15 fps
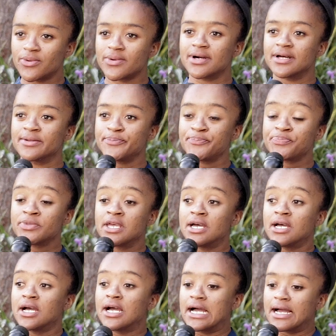Well,
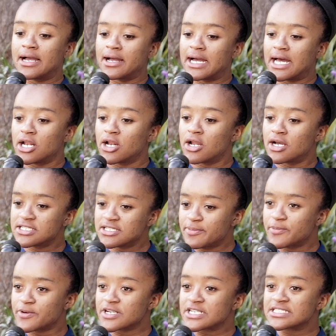a lot
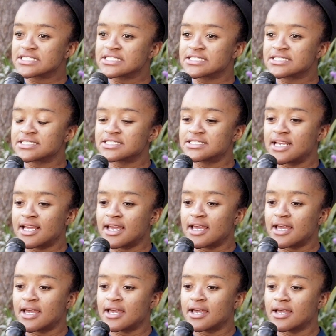of persons,
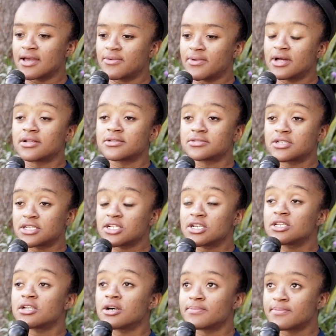not a
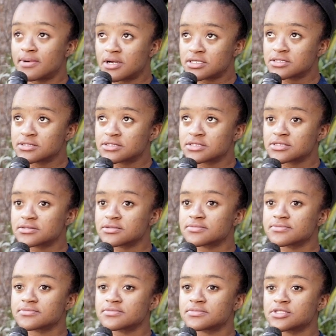lot, but
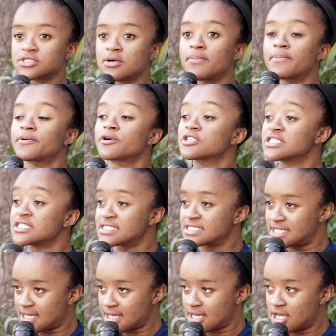some persons,
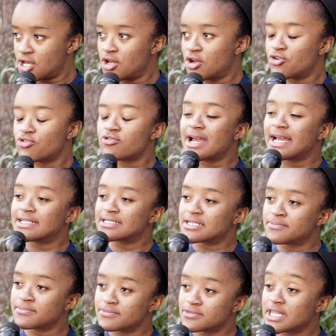they write
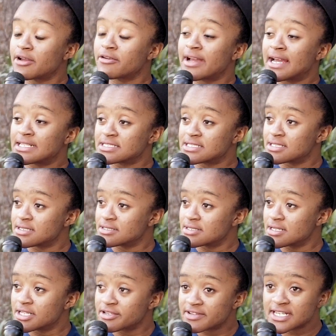
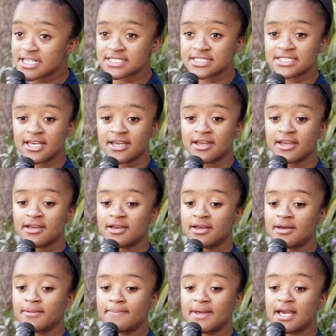lyrics, they
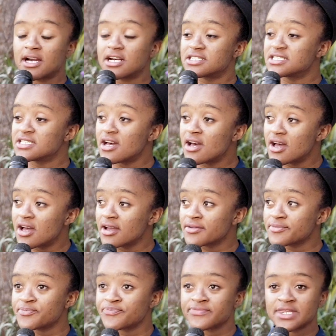make a
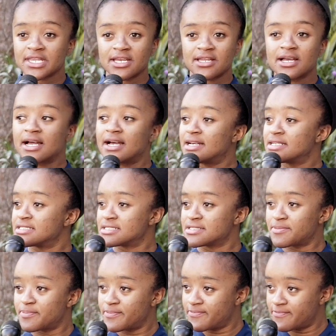song.
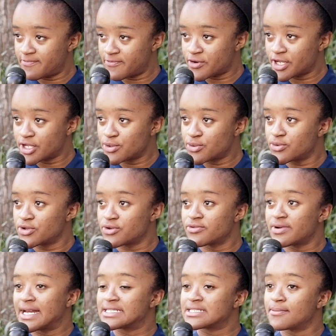As for you, you
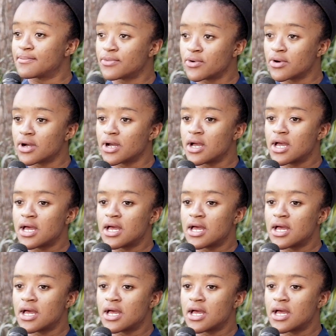write a book.